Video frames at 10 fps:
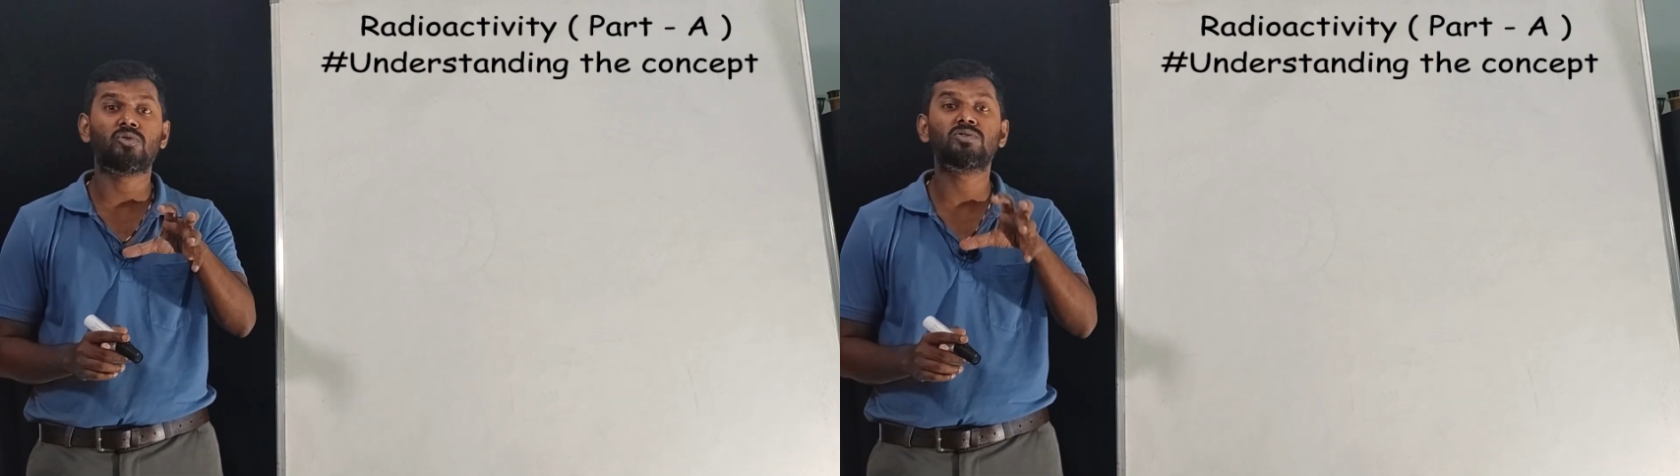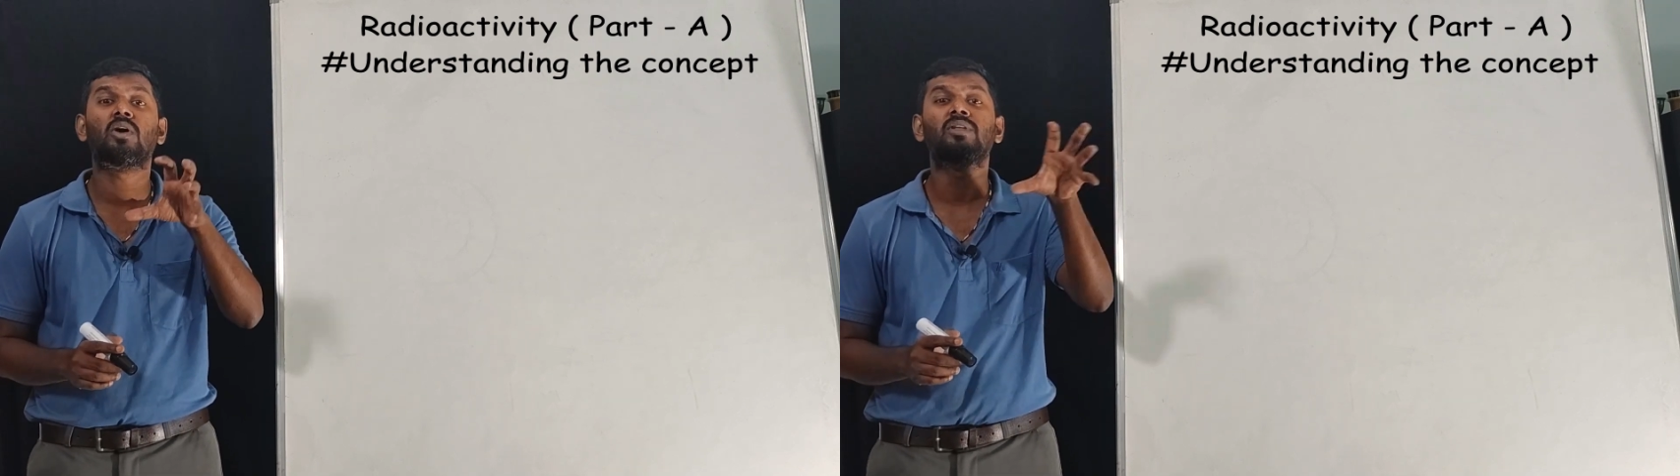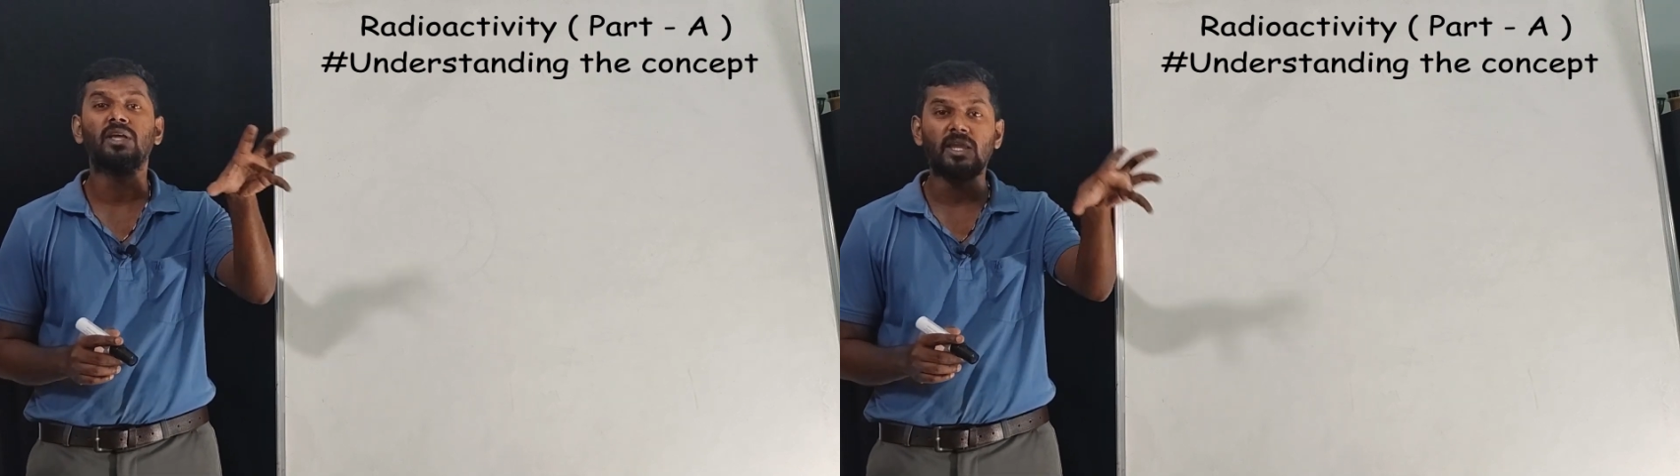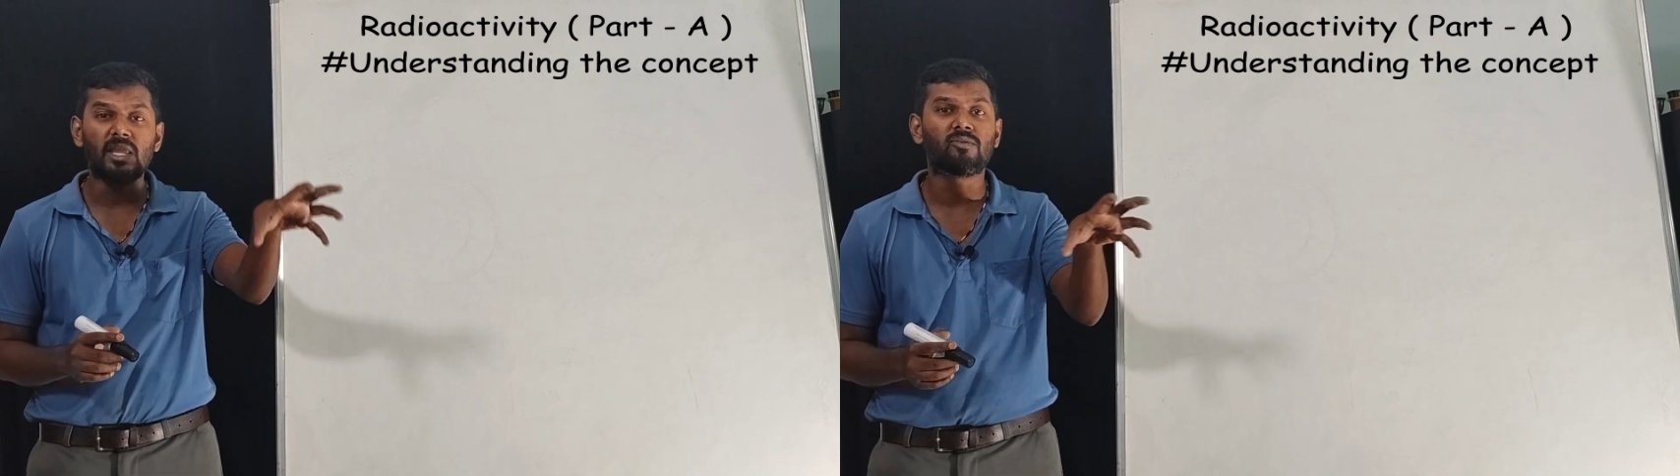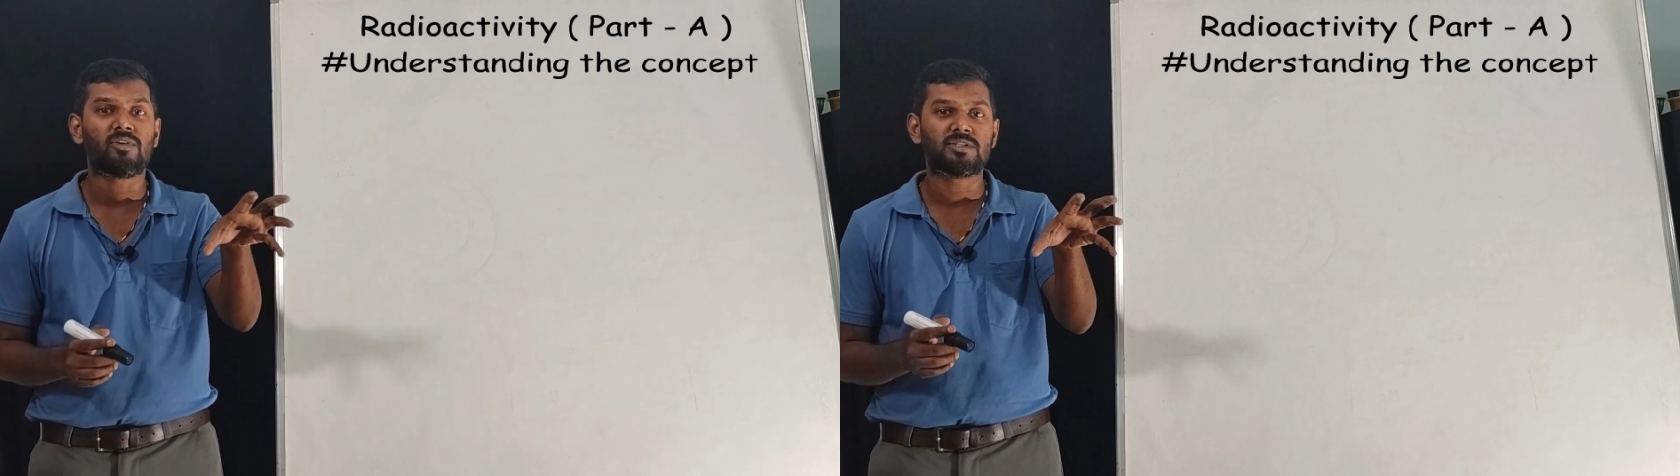to solve
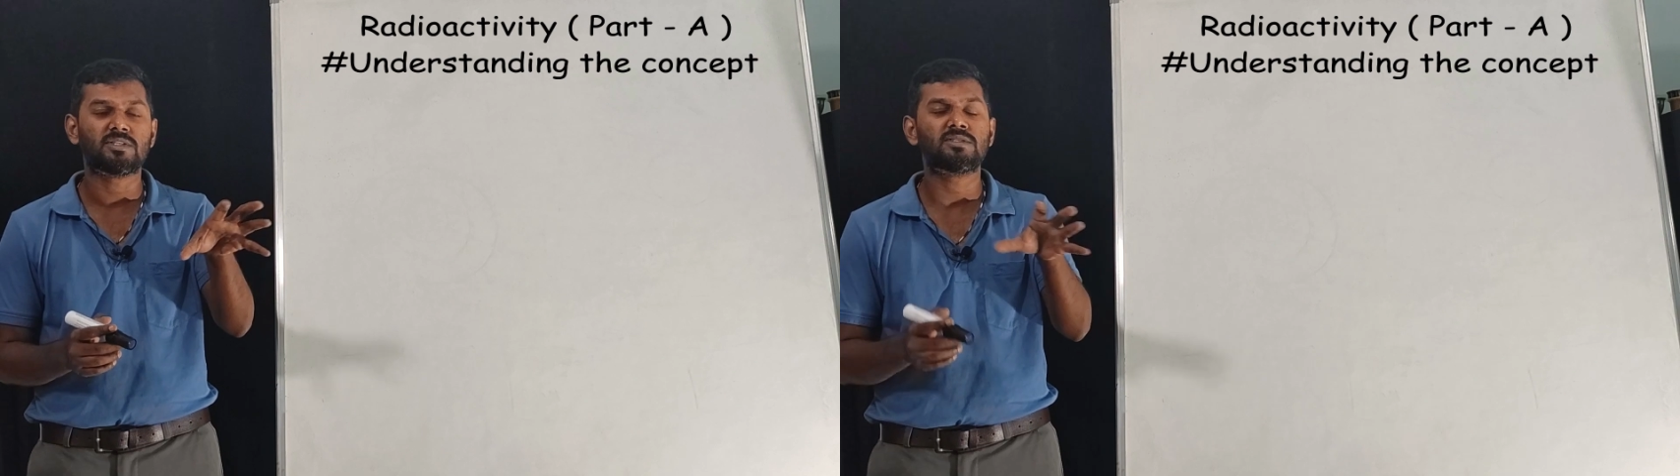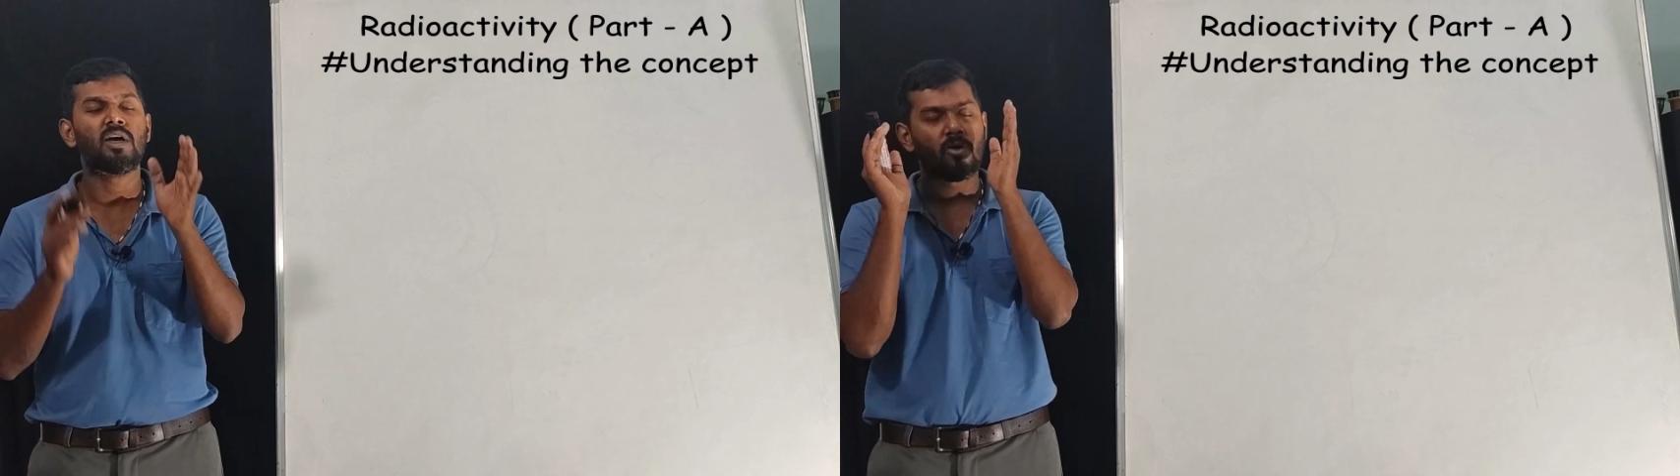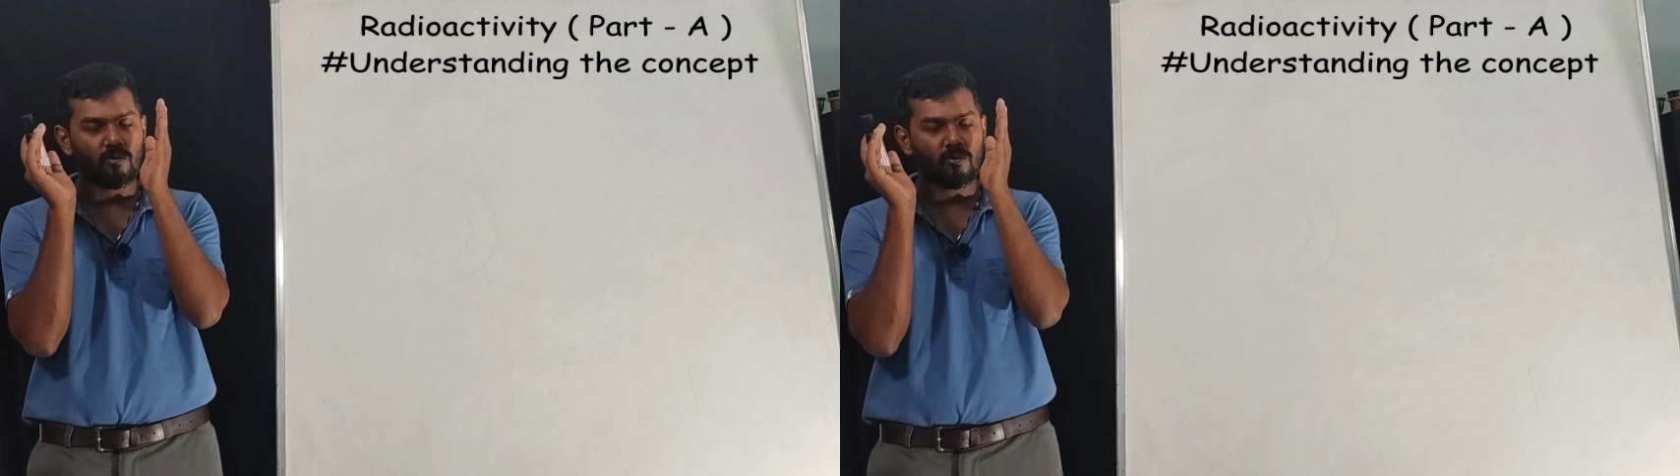the equations.